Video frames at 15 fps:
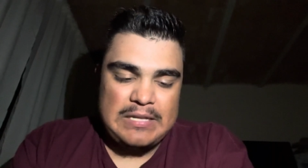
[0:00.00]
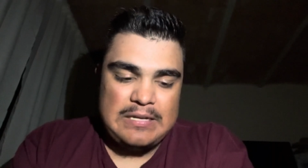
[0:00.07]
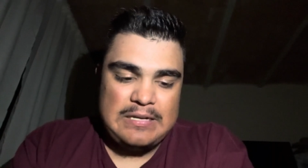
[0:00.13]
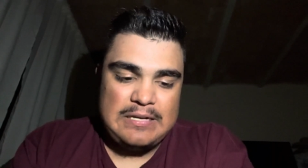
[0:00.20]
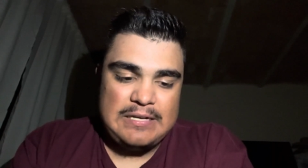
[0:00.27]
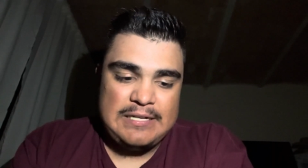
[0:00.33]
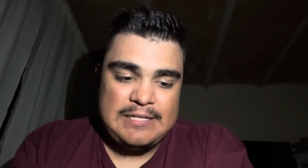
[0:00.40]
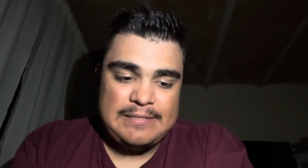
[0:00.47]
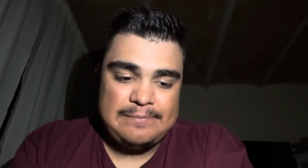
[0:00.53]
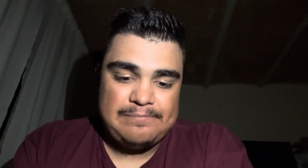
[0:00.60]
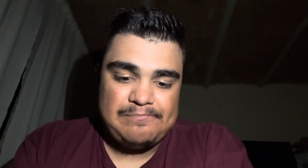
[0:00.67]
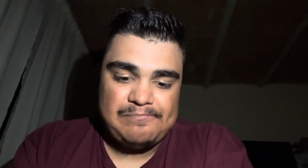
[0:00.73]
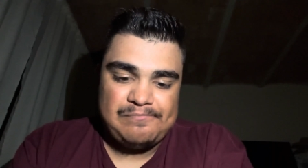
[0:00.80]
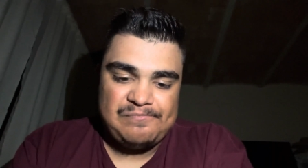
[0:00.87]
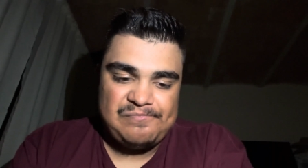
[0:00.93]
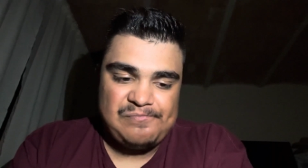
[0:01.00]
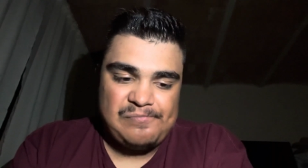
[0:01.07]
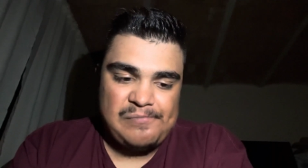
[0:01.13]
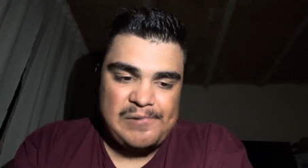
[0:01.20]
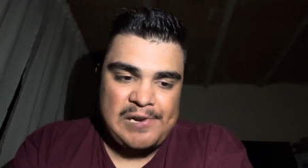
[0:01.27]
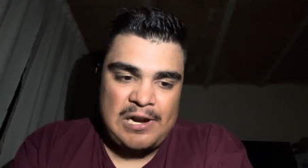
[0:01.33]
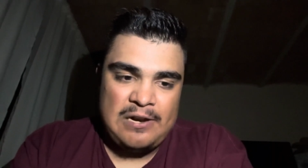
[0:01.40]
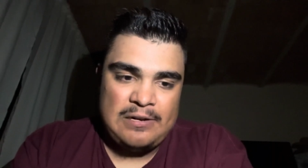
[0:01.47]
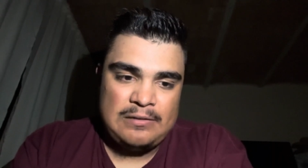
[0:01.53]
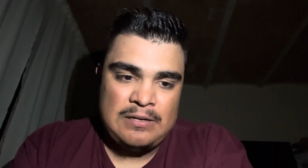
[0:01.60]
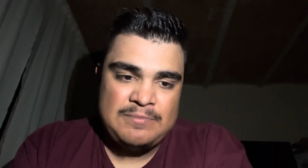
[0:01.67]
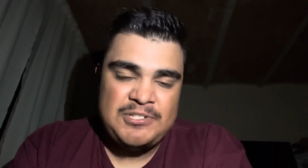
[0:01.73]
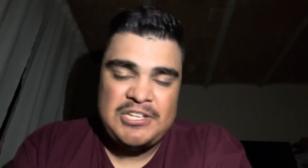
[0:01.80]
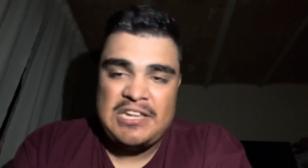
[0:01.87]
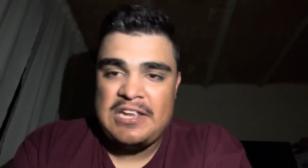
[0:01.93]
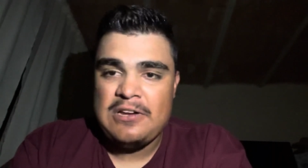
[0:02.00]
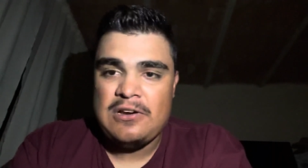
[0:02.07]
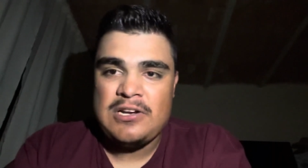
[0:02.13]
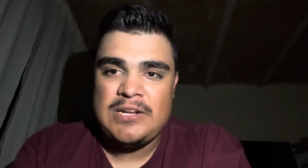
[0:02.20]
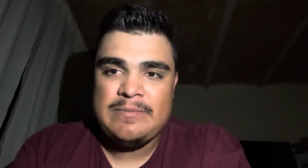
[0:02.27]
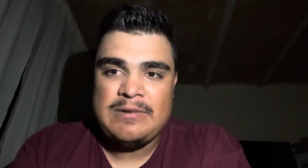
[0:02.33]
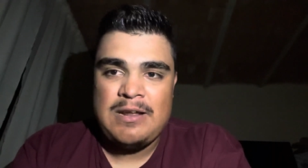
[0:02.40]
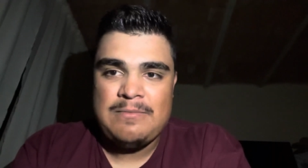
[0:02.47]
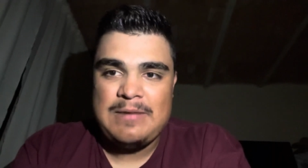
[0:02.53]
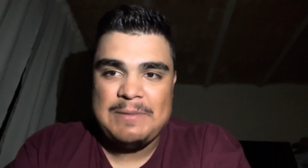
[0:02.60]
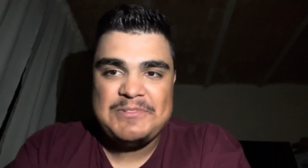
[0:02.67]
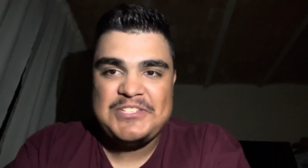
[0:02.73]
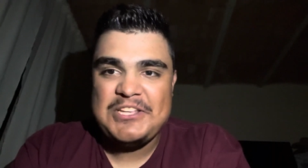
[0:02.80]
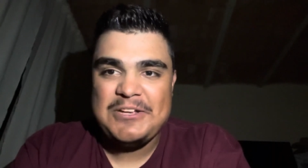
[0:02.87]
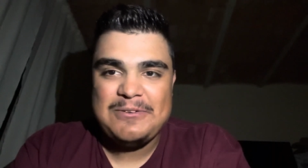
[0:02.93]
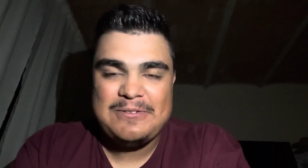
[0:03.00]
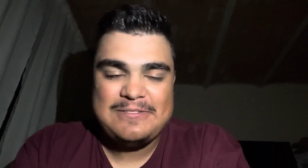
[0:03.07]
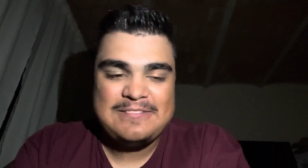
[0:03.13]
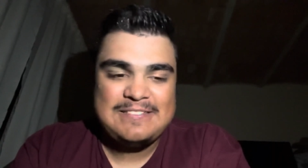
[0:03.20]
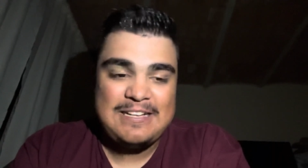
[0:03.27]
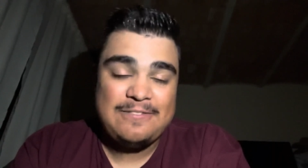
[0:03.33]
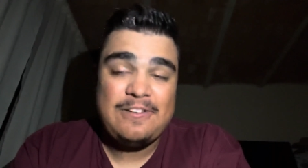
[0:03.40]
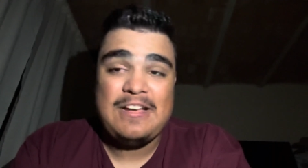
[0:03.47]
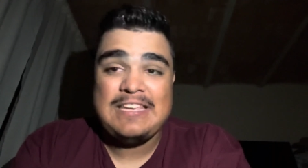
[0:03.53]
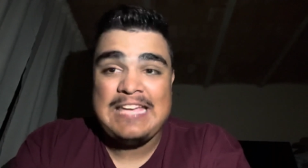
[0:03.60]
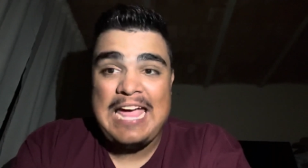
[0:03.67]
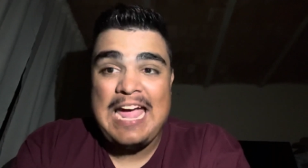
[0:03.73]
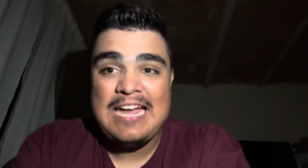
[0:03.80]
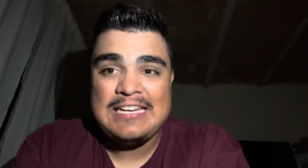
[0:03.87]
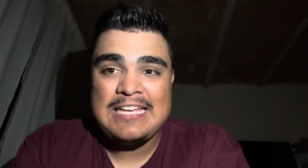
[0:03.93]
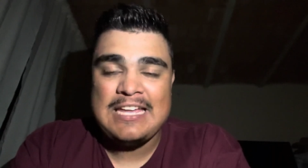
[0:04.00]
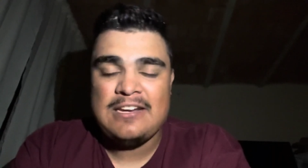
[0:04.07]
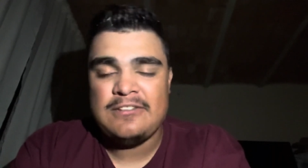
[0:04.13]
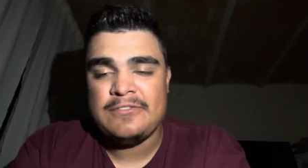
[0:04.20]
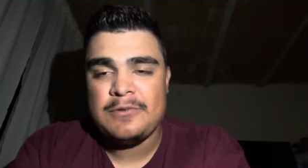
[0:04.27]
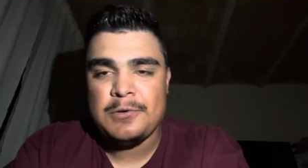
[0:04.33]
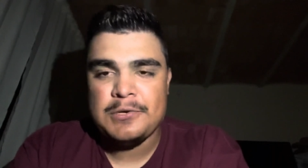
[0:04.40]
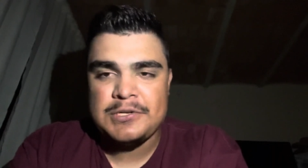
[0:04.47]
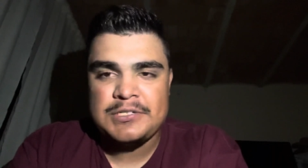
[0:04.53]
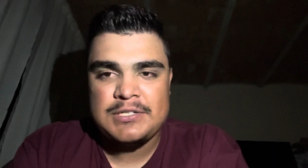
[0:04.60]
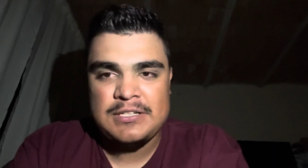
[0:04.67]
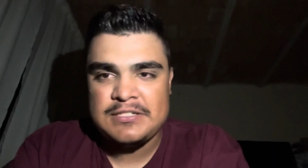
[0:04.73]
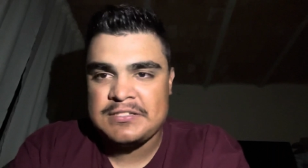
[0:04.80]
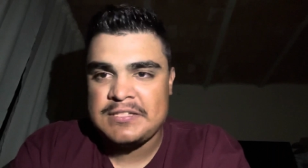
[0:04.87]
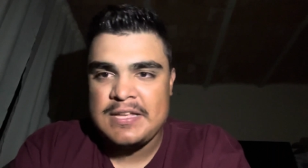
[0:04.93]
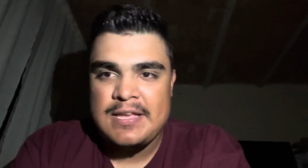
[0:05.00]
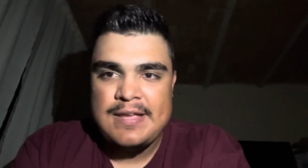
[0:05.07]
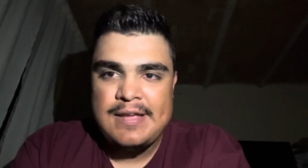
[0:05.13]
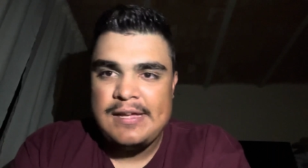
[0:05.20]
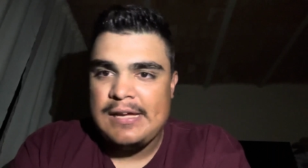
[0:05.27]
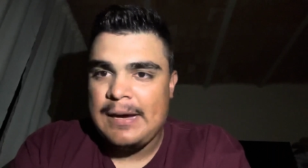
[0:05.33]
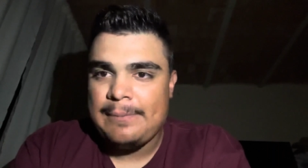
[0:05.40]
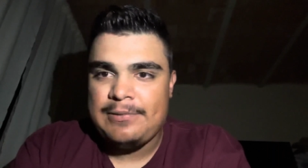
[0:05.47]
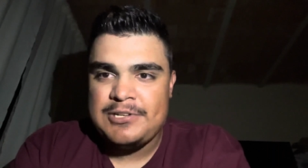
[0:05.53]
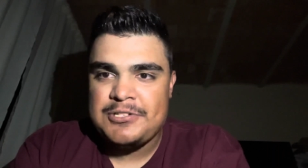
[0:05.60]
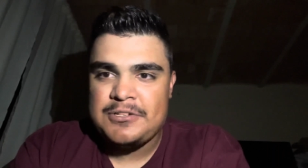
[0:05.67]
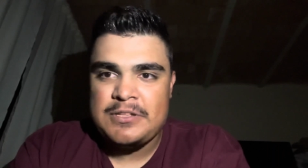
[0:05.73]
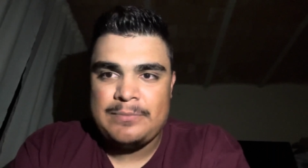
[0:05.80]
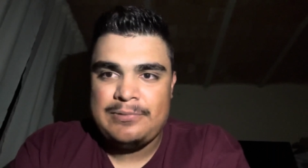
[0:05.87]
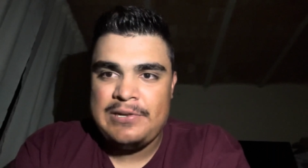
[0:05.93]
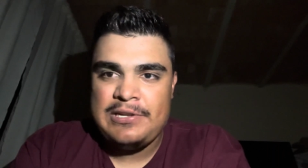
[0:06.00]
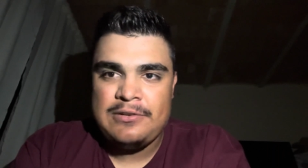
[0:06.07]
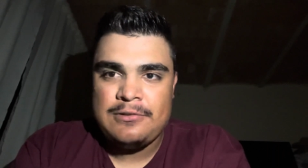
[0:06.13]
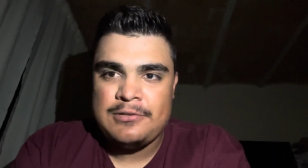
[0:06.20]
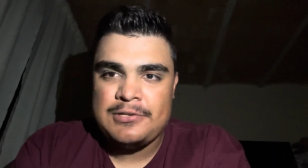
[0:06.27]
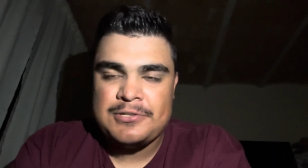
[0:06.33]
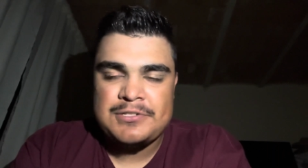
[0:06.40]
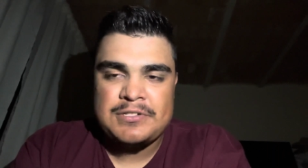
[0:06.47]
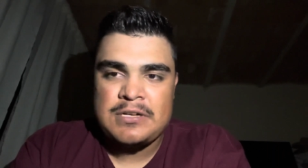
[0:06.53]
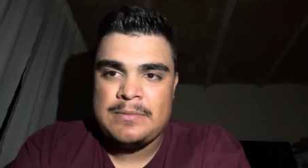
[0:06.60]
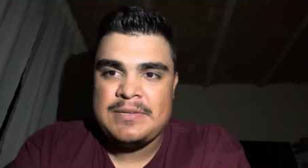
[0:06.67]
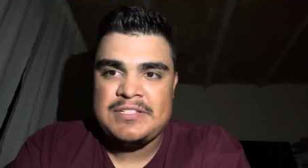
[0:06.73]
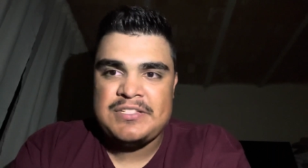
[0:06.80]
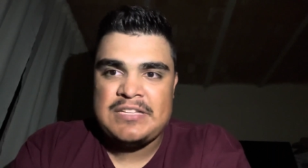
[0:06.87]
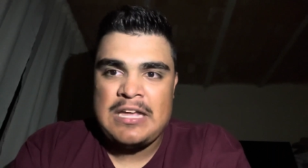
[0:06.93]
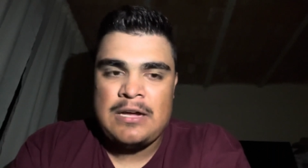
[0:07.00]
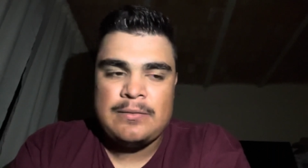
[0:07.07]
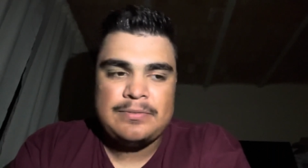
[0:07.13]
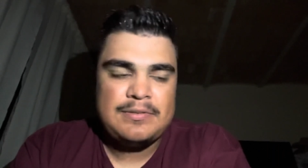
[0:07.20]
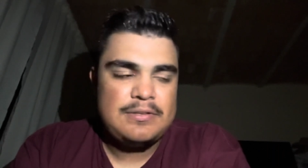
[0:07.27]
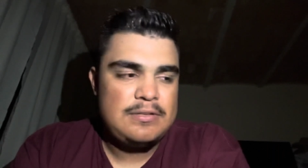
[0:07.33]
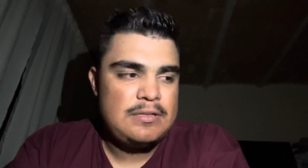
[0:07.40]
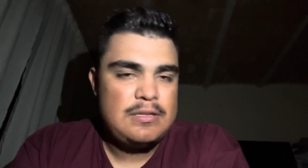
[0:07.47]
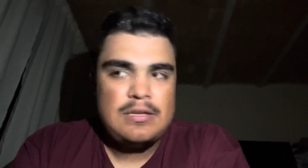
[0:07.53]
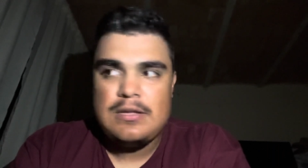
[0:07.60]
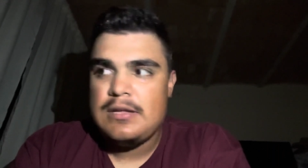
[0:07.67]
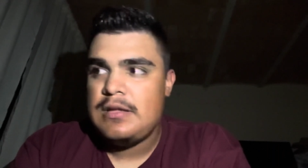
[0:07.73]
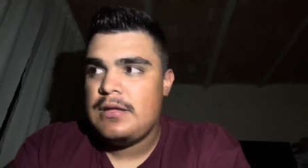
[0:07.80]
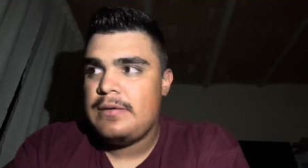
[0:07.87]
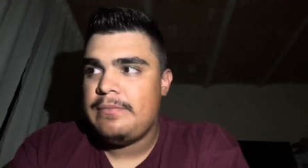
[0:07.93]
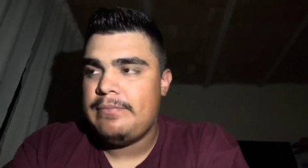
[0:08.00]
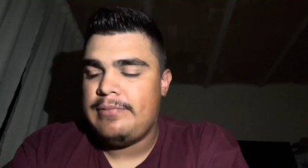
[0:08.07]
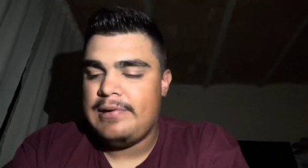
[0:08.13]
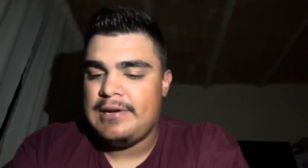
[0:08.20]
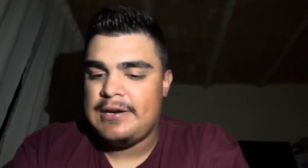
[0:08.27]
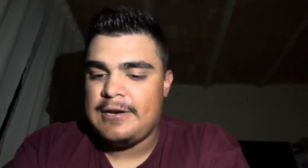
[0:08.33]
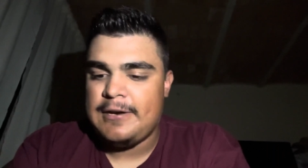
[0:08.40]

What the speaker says: You know, I'm shitting on it, but I'm still, if I can get it, of course, because I'm pretty sure the pre-orders is going to be scalped. But,